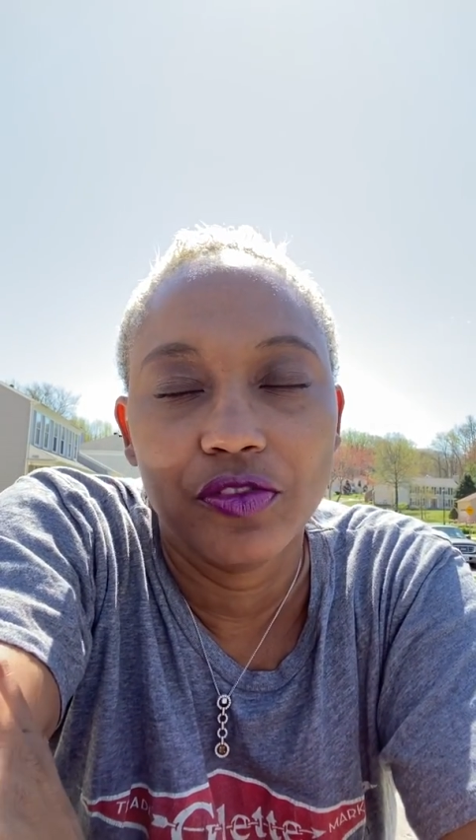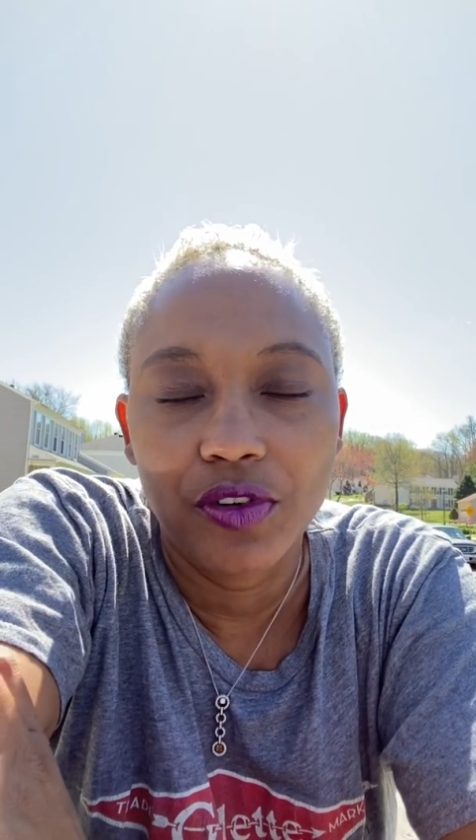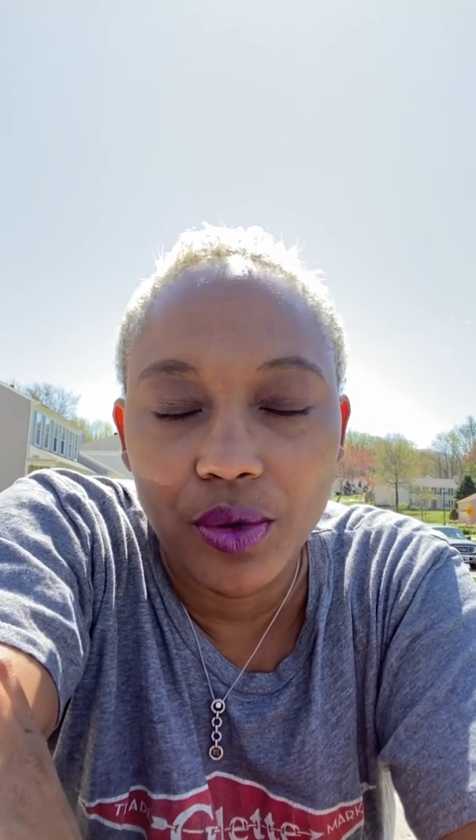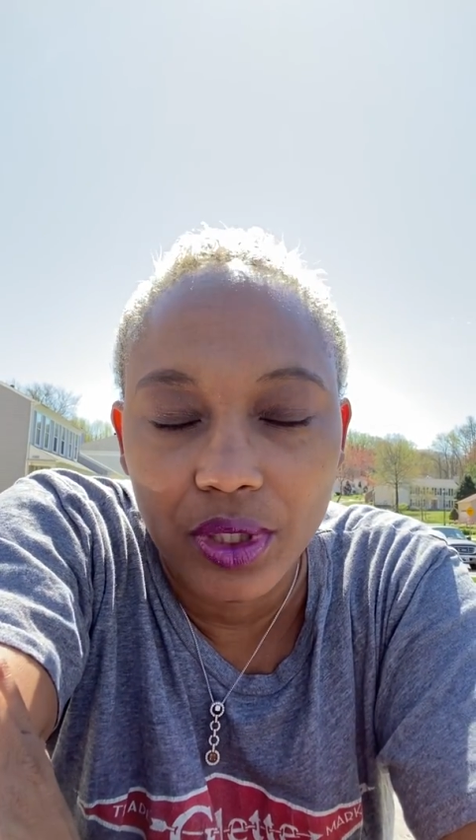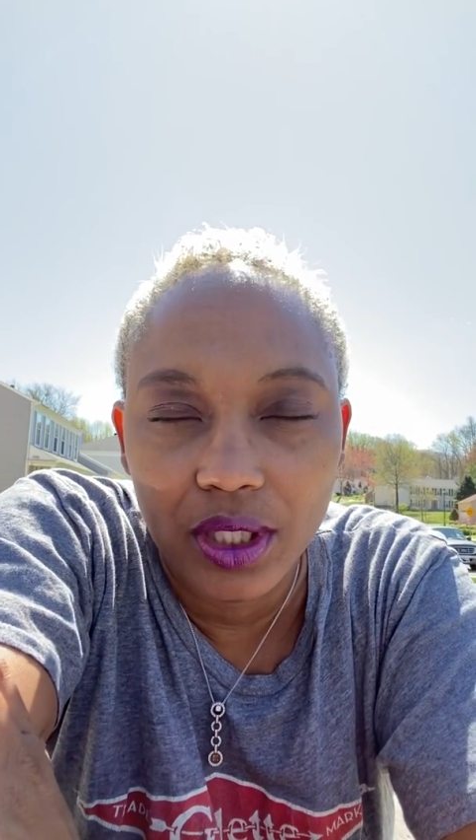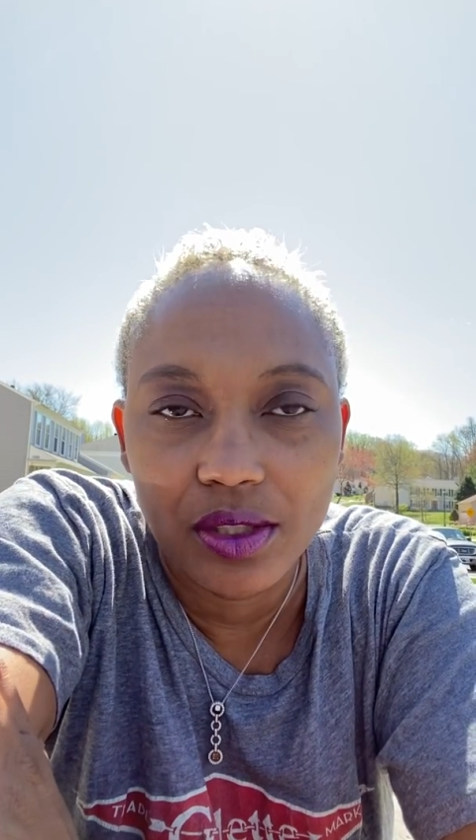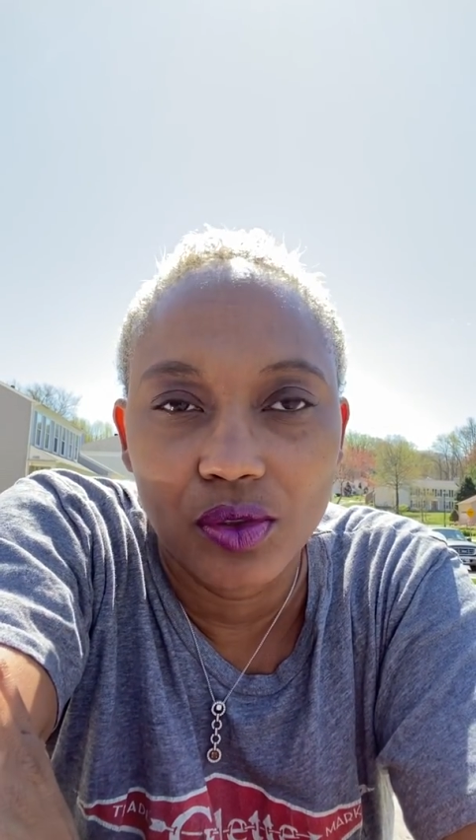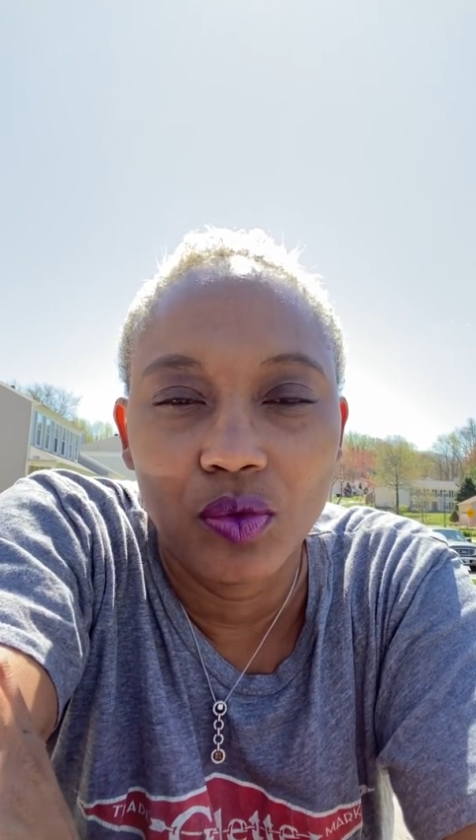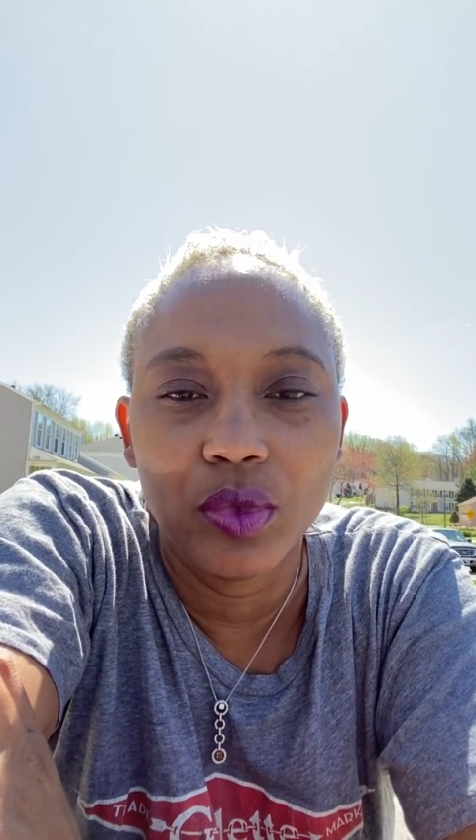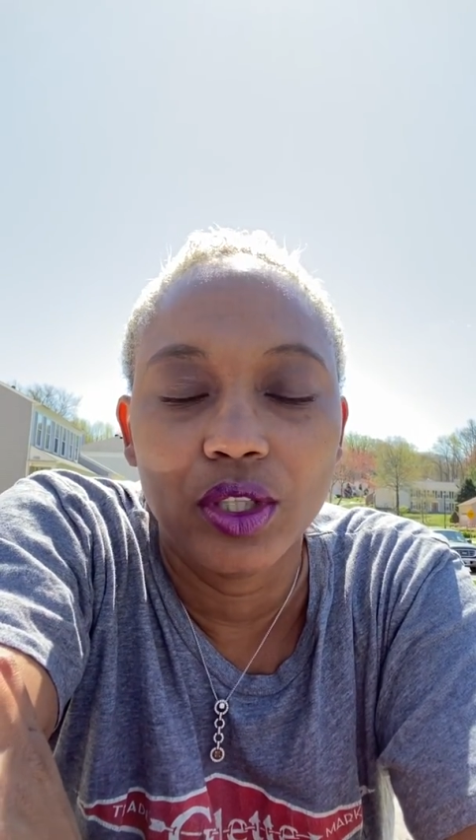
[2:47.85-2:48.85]
Focus
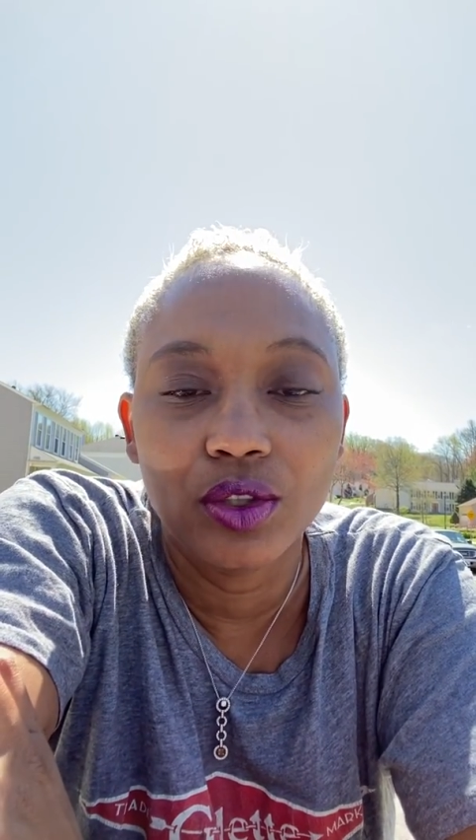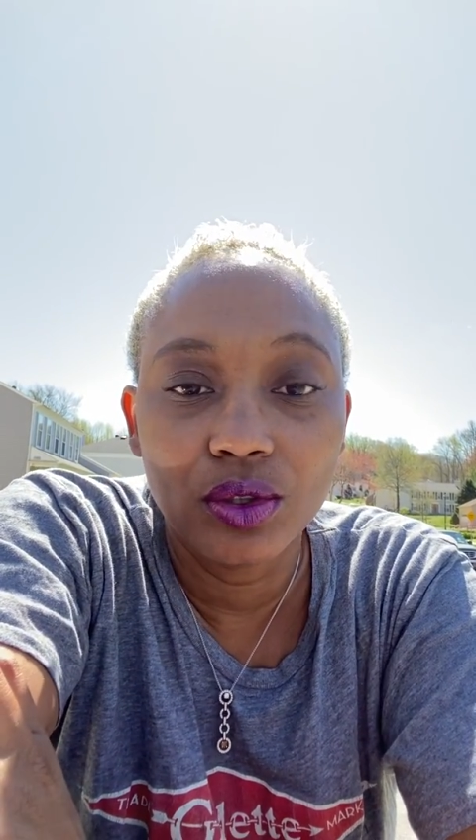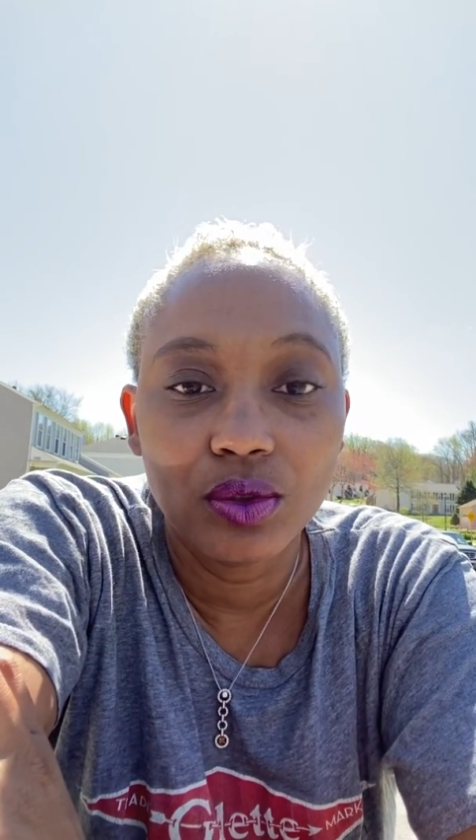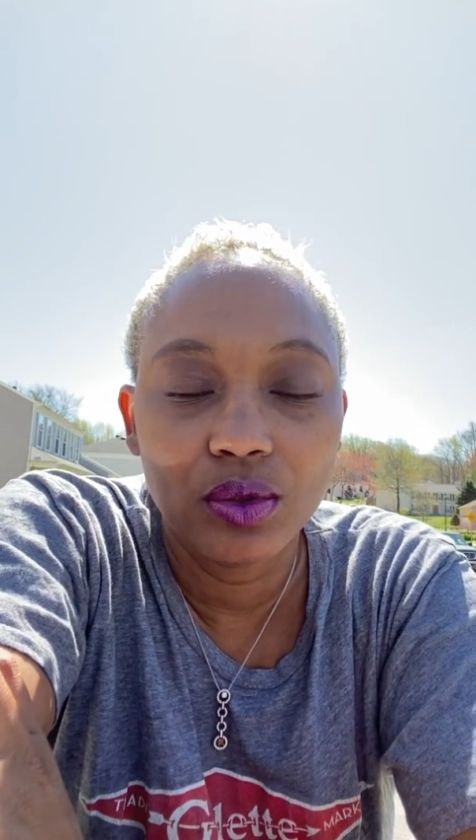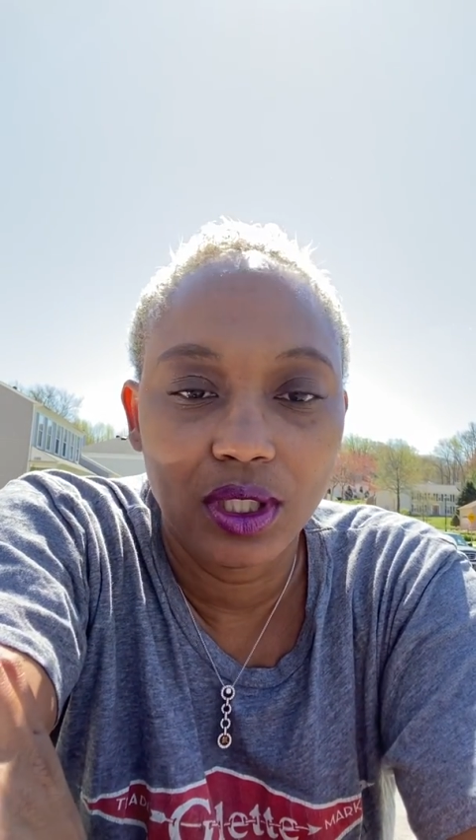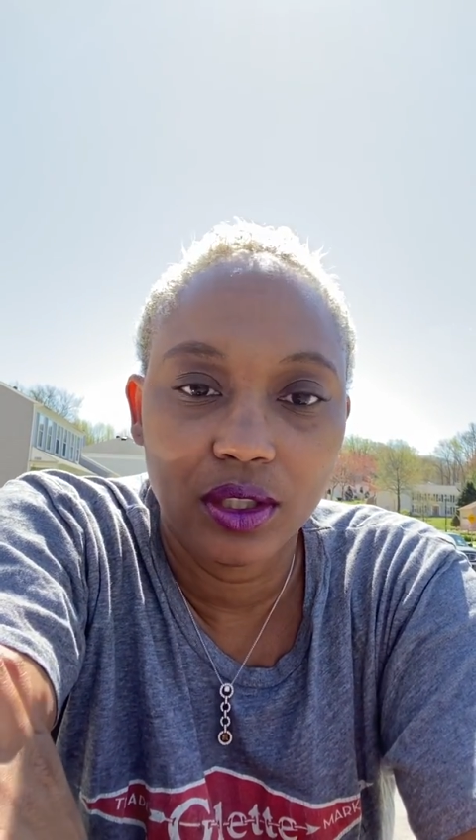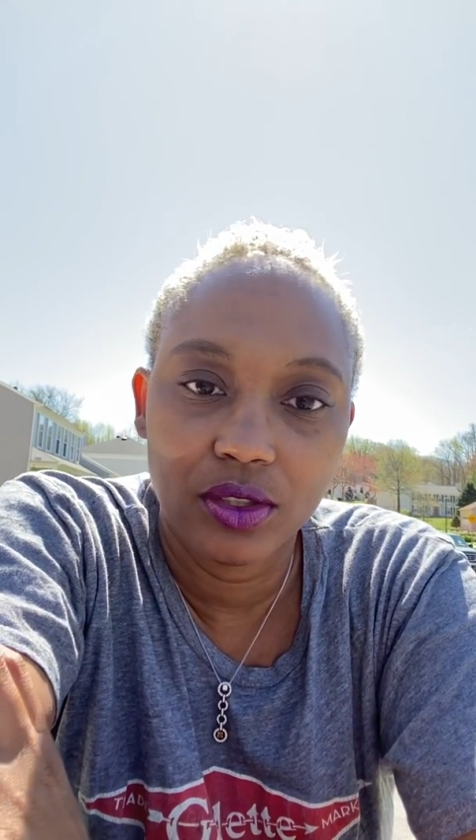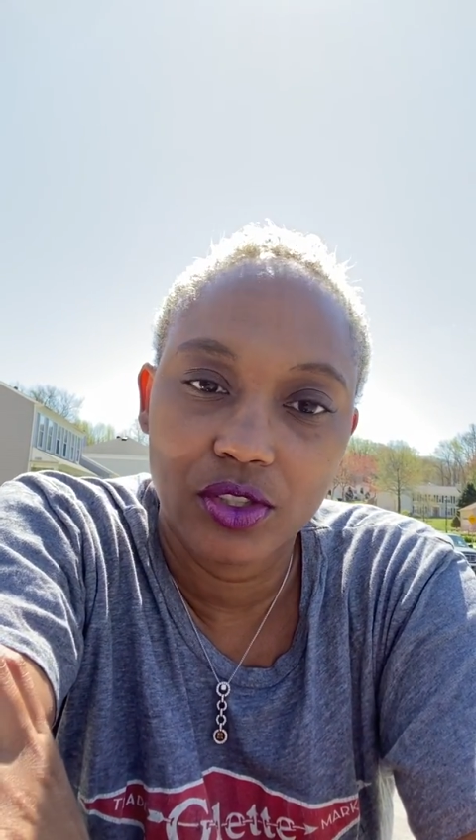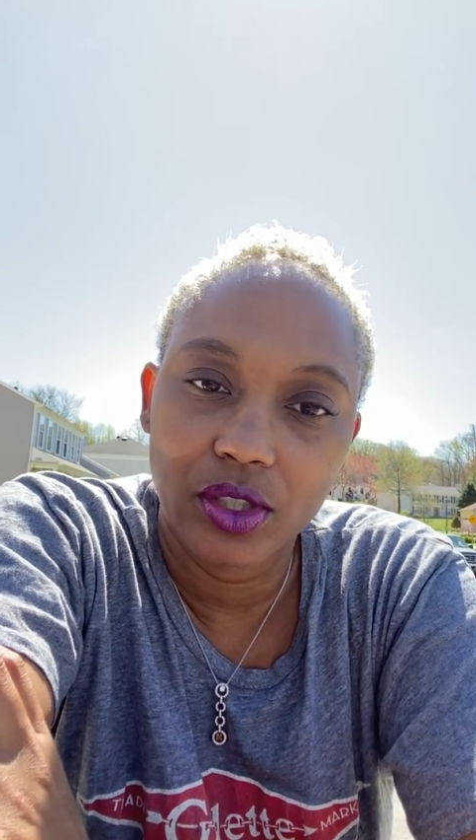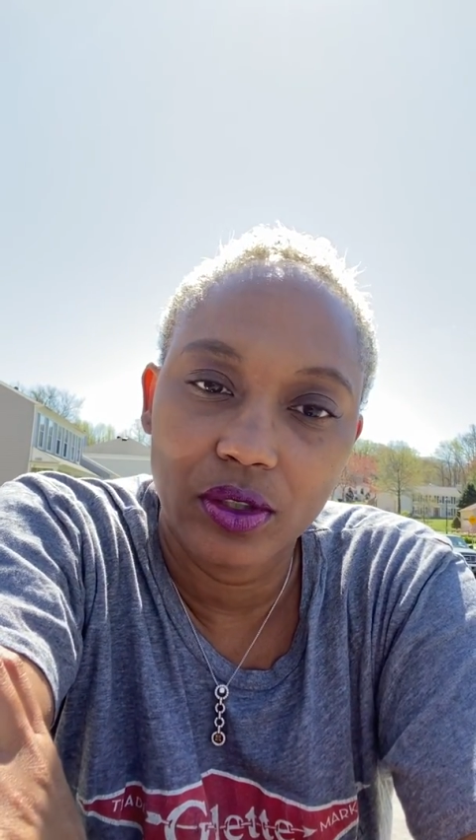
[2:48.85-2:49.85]
on what you can
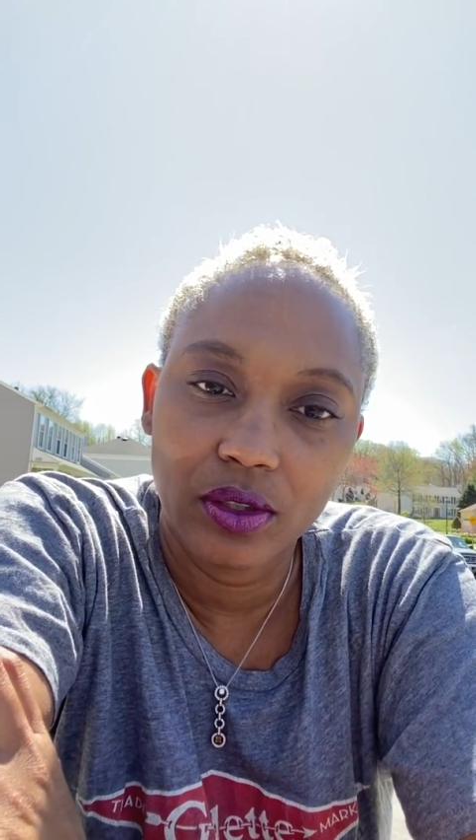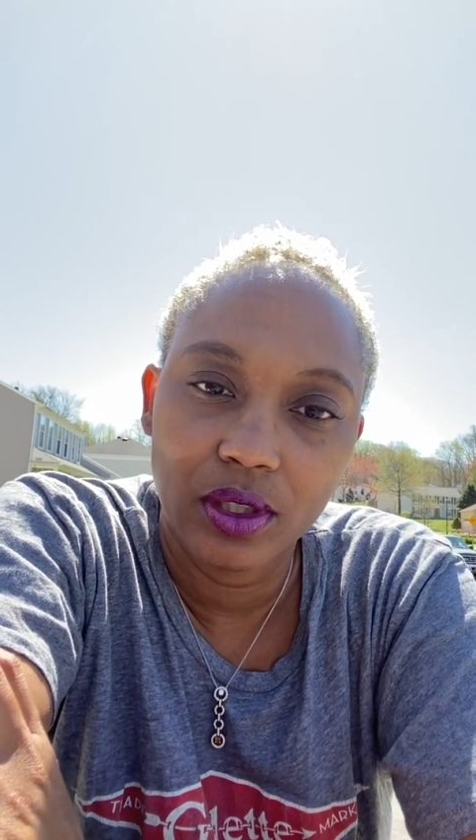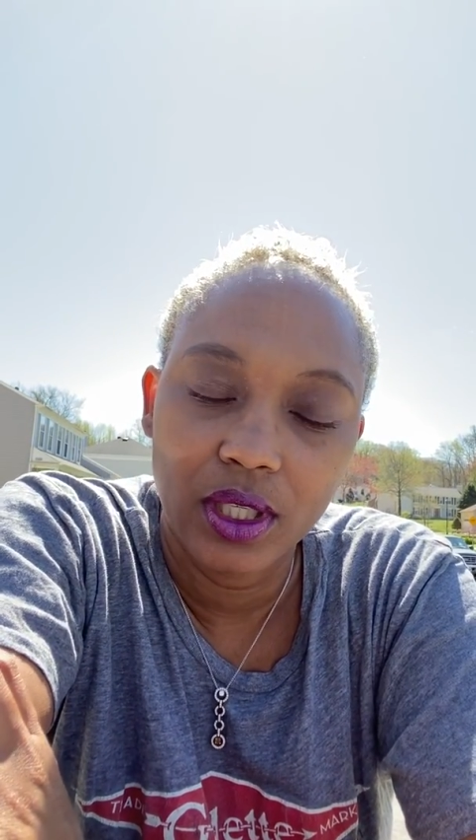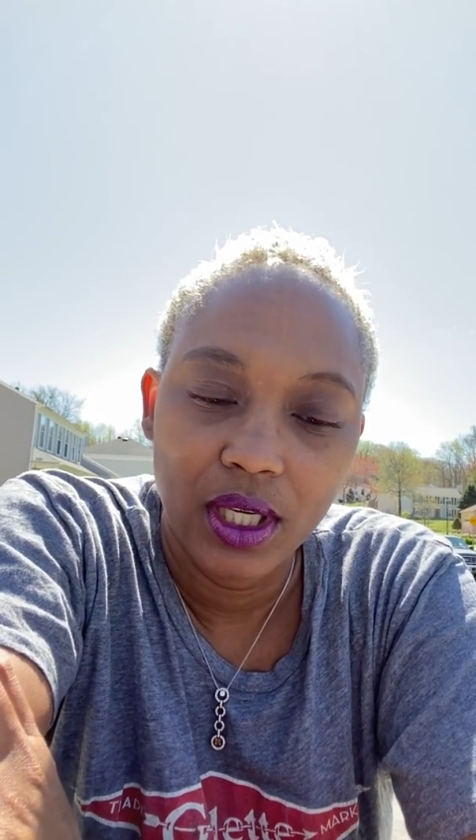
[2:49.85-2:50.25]
control.